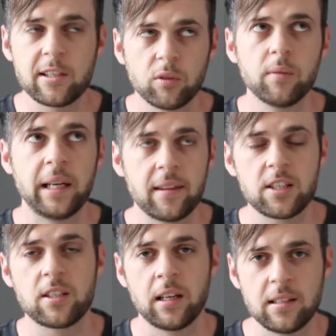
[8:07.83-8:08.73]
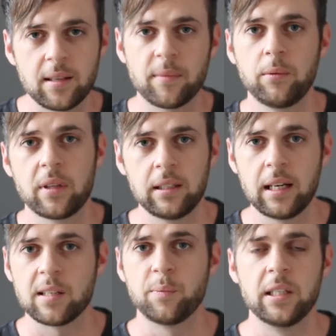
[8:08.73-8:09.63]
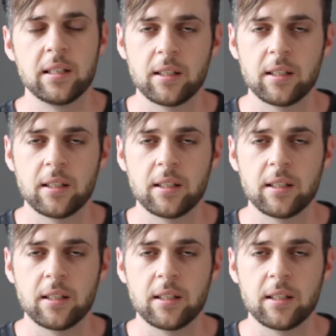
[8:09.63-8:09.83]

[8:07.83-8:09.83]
saw a bench and something with the dustbin.